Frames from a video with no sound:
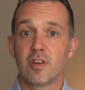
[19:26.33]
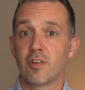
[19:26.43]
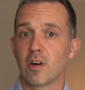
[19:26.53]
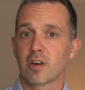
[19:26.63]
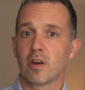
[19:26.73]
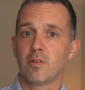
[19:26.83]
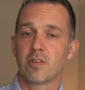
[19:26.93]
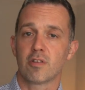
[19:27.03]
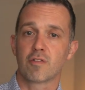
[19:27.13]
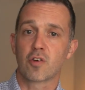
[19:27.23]

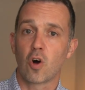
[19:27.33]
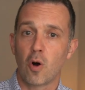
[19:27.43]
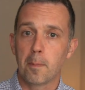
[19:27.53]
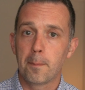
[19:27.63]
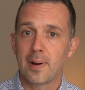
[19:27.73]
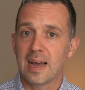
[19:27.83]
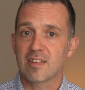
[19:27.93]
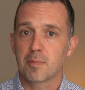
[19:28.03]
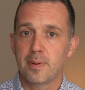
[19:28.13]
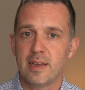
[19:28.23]
diagnosis of
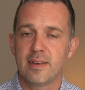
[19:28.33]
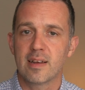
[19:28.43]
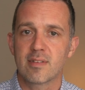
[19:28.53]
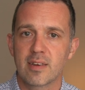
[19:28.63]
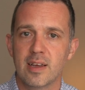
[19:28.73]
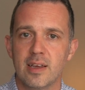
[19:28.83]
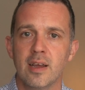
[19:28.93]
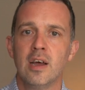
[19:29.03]
complex PTSD,